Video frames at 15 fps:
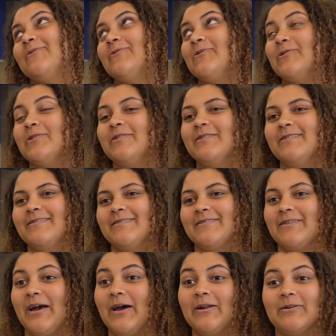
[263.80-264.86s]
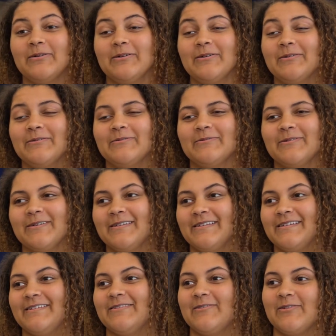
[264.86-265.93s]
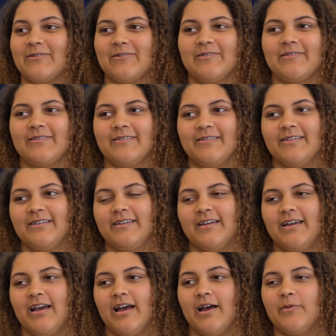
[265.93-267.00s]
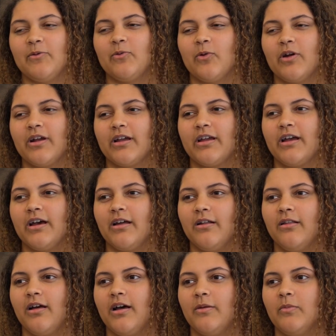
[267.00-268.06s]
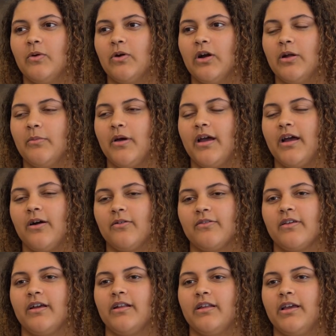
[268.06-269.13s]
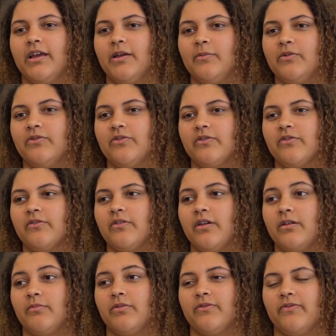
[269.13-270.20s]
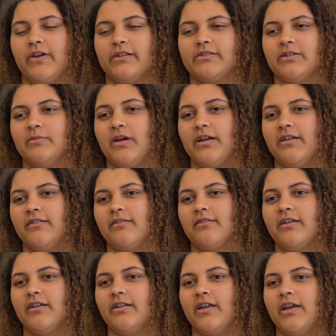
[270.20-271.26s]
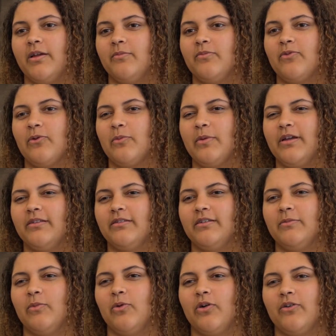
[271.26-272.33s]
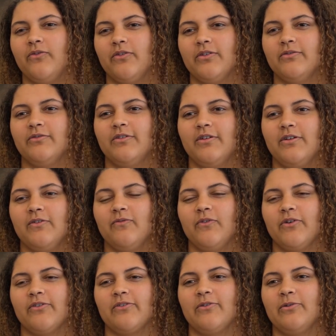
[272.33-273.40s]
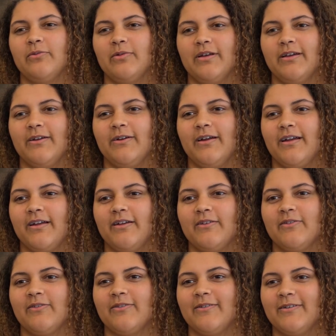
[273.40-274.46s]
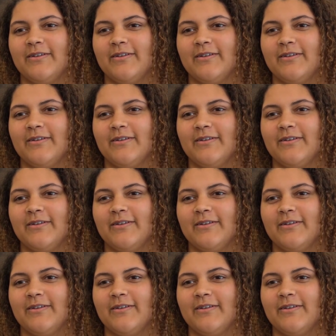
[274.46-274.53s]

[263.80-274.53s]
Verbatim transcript: jeez, I don't know really. Just I've been working out a lot more on my outside game and just like perfecting my inside game. So mainly more of a versatile player, I guess